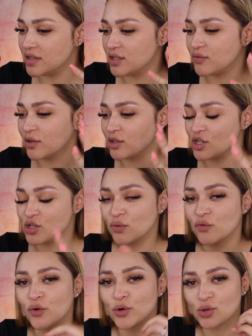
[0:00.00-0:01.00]
this
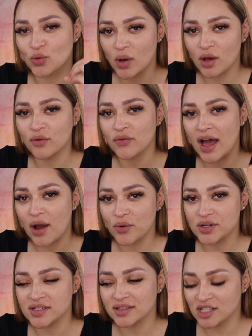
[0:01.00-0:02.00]
foundation for 12
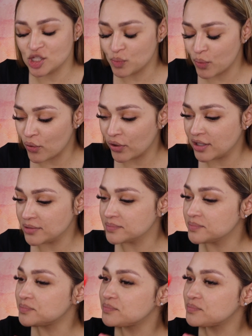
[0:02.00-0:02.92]
hours at this point,